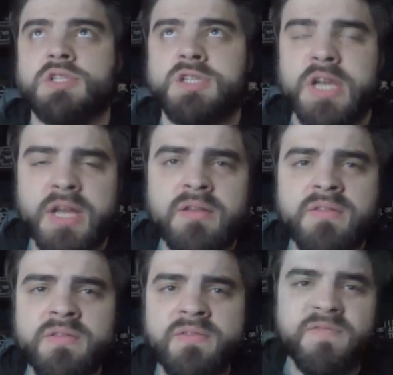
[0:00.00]

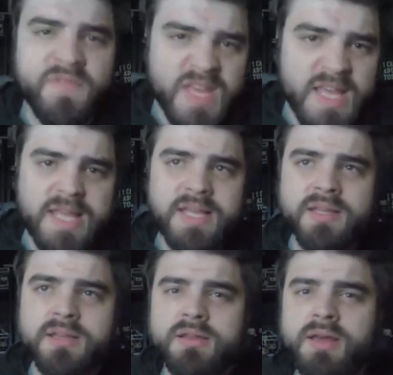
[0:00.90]
Gen
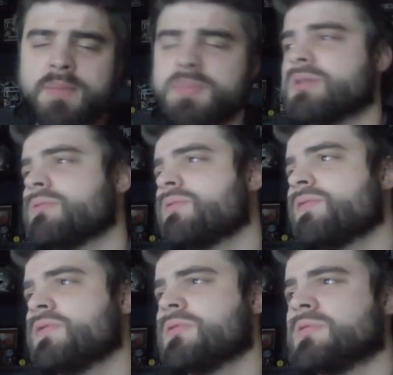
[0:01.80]
V, episode
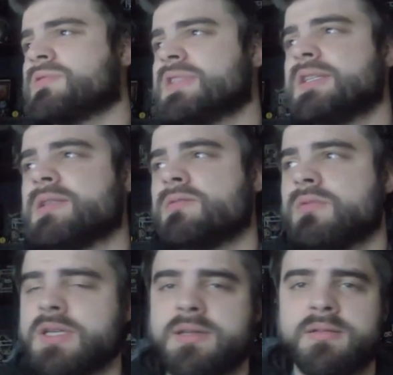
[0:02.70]
4 of season
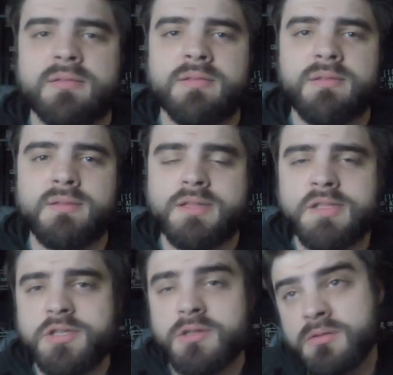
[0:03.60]
1.
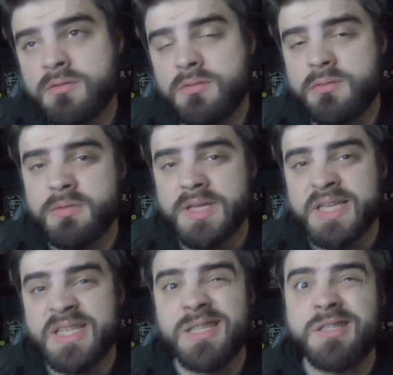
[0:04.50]
This show
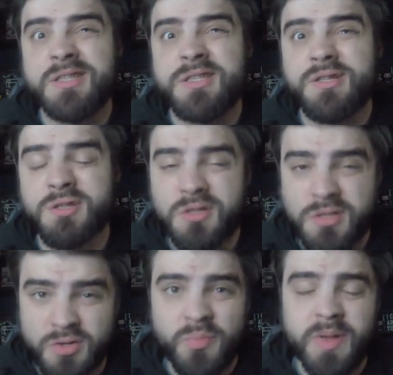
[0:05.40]
is
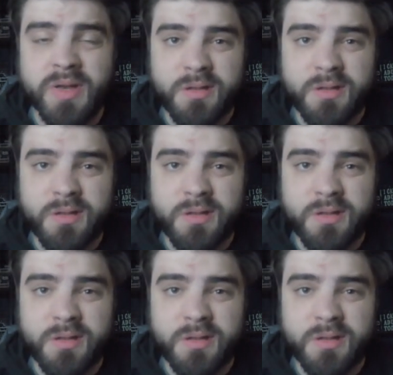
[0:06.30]
stupid